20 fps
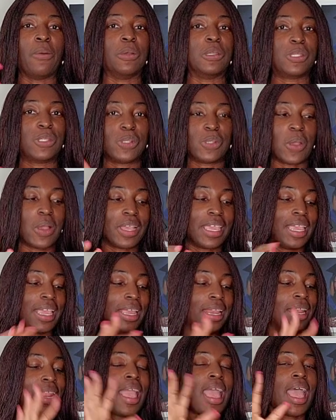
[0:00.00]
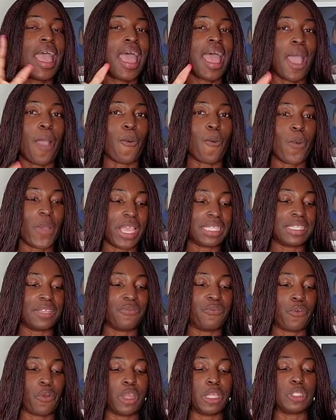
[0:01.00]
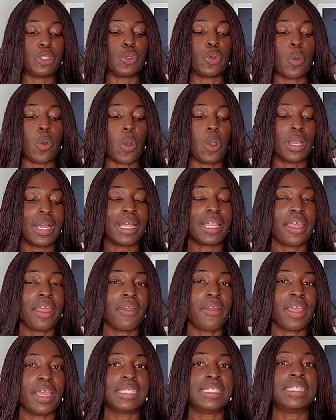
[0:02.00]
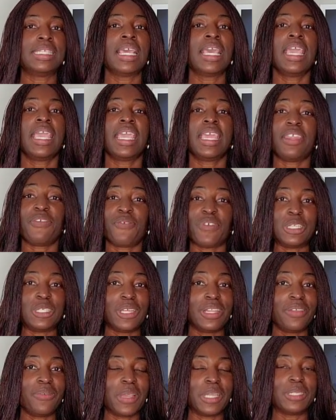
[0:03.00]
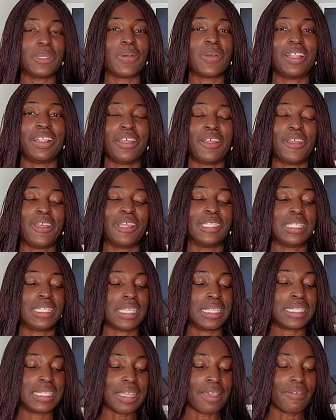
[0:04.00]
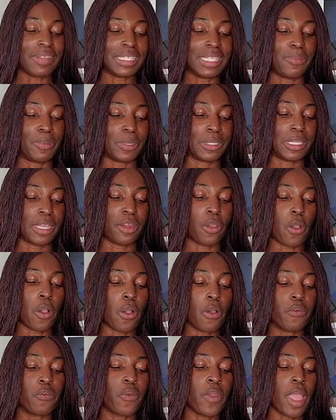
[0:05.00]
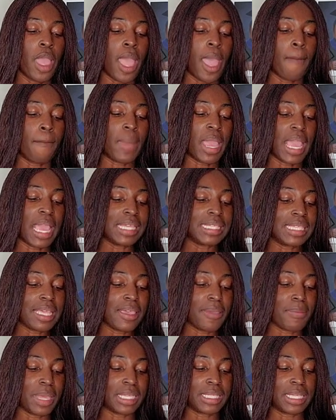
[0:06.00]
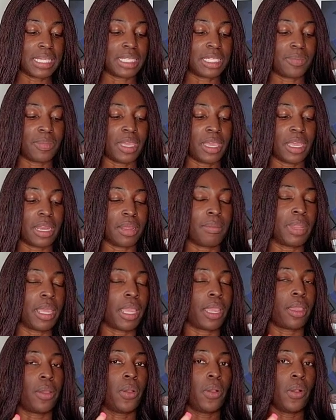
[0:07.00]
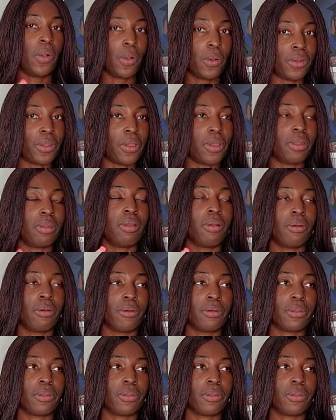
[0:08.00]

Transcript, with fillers: I was stocking and waiting for it to go on clearance. It eventually went on clearance, 70% off. My SA messaged me and I'm like, hold on,